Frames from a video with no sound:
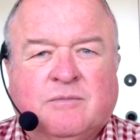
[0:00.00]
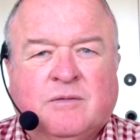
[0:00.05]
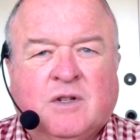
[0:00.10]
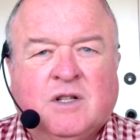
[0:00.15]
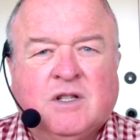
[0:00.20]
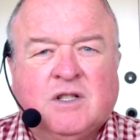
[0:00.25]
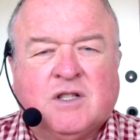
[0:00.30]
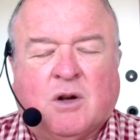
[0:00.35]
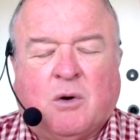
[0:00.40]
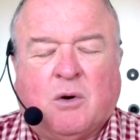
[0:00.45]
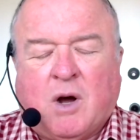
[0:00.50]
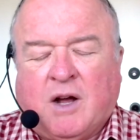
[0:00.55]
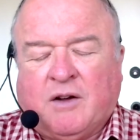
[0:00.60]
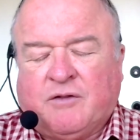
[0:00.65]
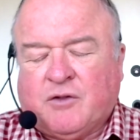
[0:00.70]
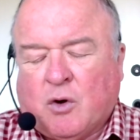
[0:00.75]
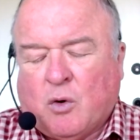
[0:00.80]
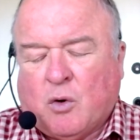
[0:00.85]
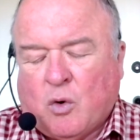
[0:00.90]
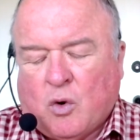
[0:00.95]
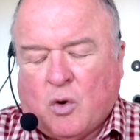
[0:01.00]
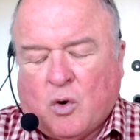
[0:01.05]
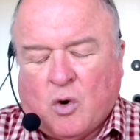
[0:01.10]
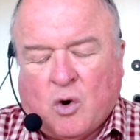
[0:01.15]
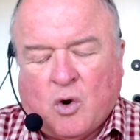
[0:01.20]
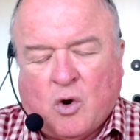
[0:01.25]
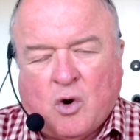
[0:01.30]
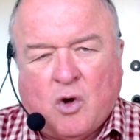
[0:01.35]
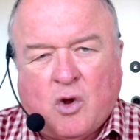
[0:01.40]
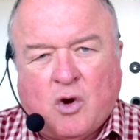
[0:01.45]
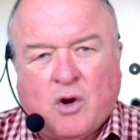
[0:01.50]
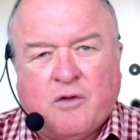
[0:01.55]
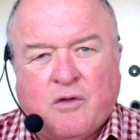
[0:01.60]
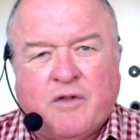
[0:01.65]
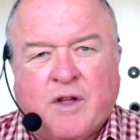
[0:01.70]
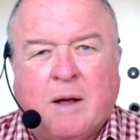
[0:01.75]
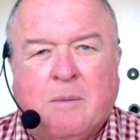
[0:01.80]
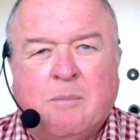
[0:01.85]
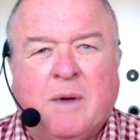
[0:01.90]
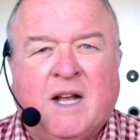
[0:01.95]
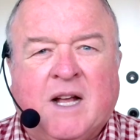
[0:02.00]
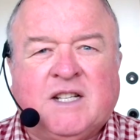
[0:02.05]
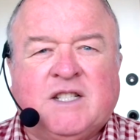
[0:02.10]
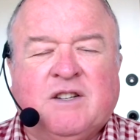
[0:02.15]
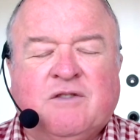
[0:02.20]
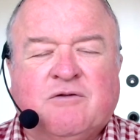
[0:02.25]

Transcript: So after all of that massive